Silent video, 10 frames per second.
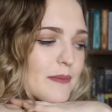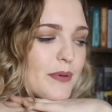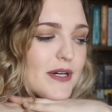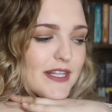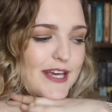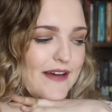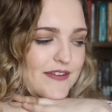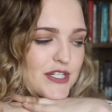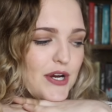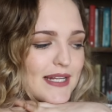a book that you have
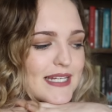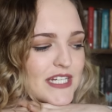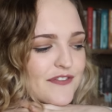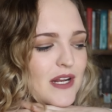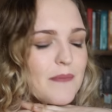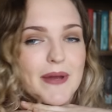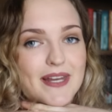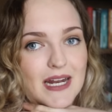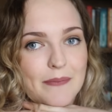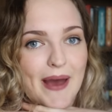a totally different
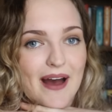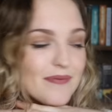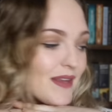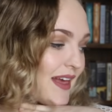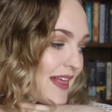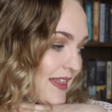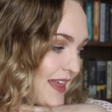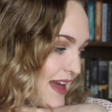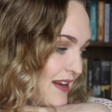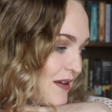opinion about
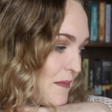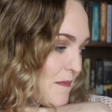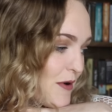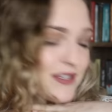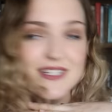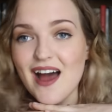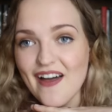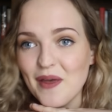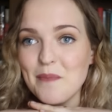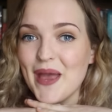than most
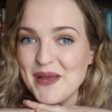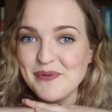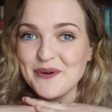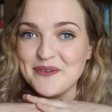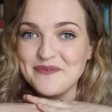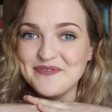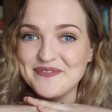other people?